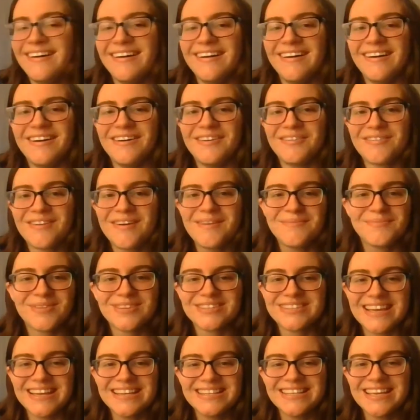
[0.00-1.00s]

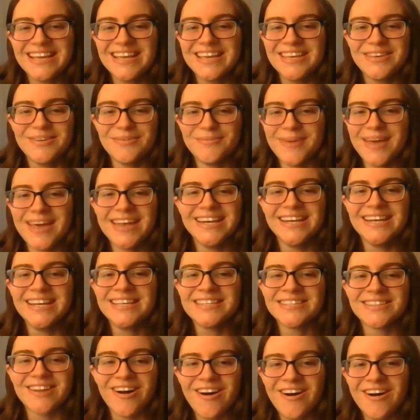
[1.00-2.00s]
Representing humanity's
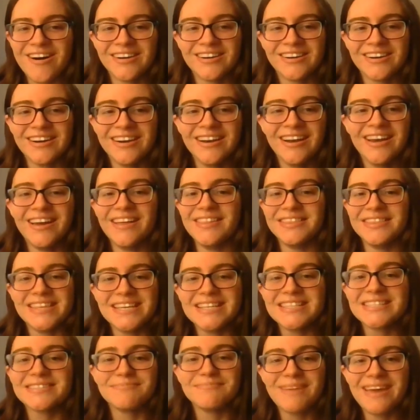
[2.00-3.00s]
honor,
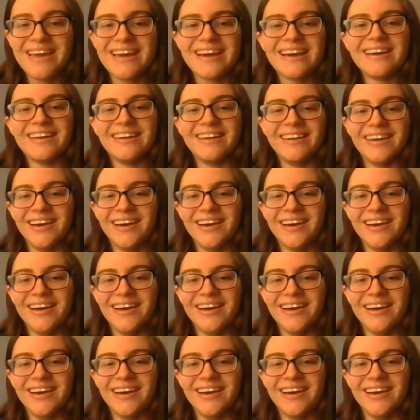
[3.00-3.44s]
this man.